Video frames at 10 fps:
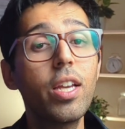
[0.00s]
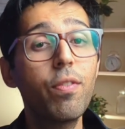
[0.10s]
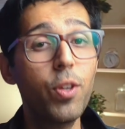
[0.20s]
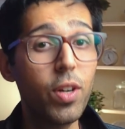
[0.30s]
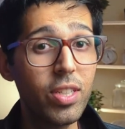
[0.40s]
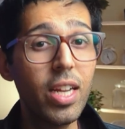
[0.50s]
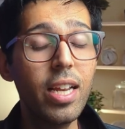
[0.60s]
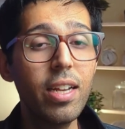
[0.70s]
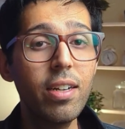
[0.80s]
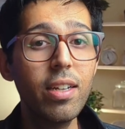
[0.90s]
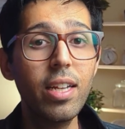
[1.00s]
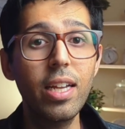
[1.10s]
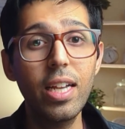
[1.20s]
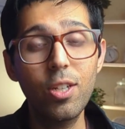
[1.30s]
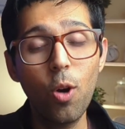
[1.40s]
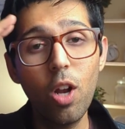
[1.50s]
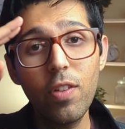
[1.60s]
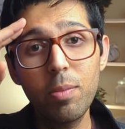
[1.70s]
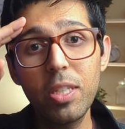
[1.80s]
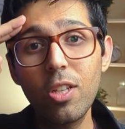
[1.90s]
If you are still here, it
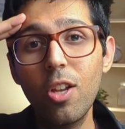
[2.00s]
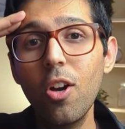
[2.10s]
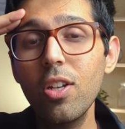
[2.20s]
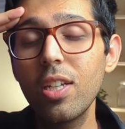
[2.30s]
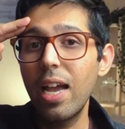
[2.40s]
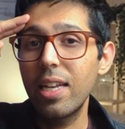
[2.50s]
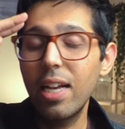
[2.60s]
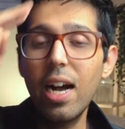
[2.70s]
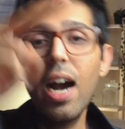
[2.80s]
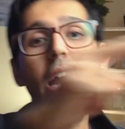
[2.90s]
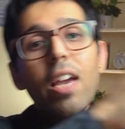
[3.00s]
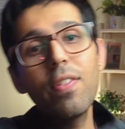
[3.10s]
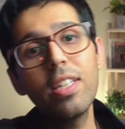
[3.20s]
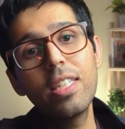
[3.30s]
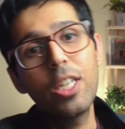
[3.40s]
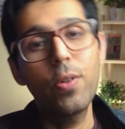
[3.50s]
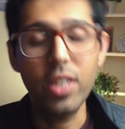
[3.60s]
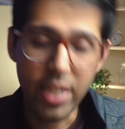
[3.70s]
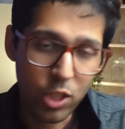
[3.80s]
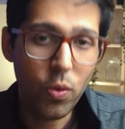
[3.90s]
always means a lot, and I will see you in
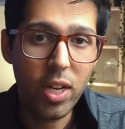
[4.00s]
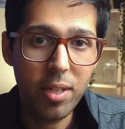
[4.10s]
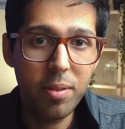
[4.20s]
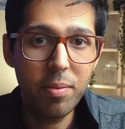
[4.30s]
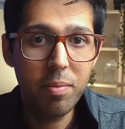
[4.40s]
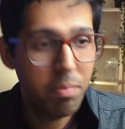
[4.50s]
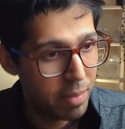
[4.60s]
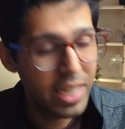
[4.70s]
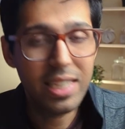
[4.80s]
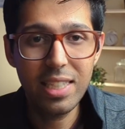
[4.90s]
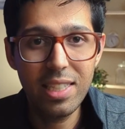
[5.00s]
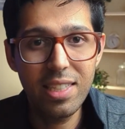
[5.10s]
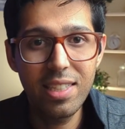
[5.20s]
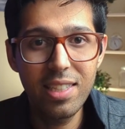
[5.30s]
the next one. Peace.